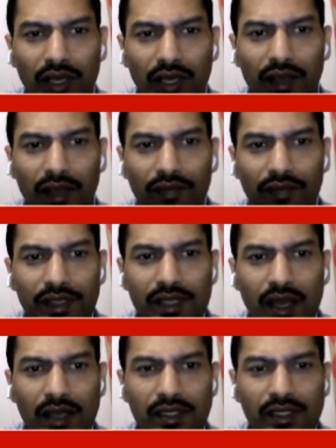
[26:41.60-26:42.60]
if it is
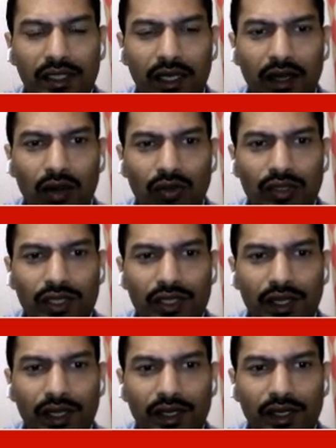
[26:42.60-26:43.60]
asked the ground
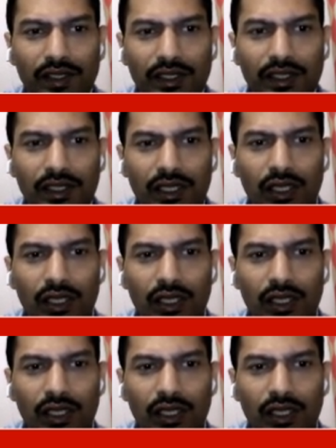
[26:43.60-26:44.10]
state energy,